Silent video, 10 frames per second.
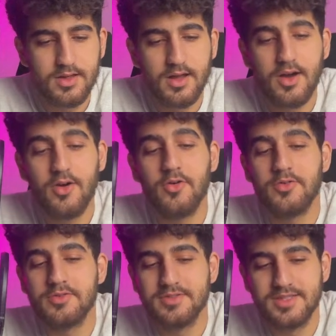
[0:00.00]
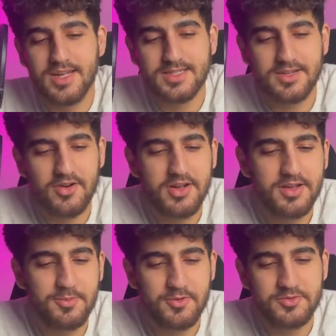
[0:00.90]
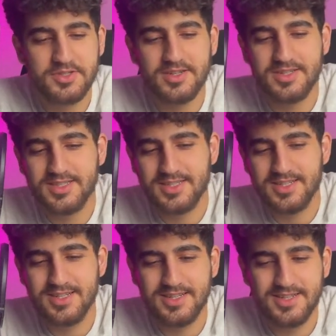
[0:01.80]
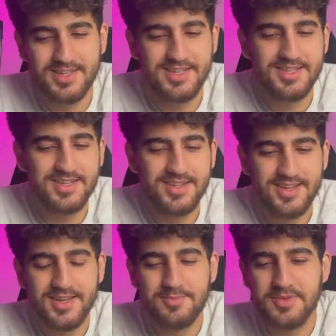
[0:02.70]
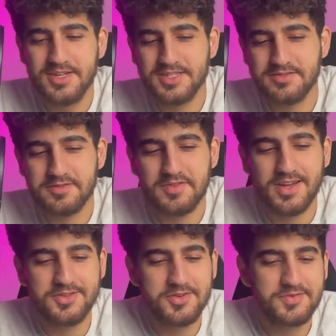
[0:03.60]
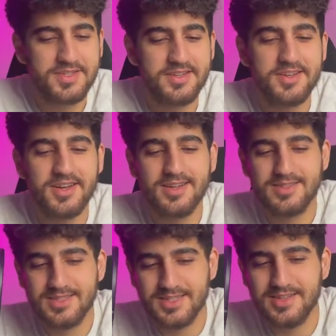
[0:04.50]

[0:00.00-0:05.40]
Oh, that's crying emoji, I see. Because of a factor of 10, I see.